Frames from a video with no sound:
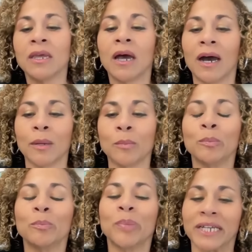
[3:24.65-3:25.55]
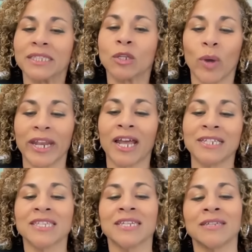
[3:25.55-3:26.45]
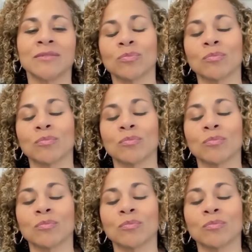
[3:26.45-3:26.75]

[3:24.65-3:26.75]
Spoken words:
But quite honestly,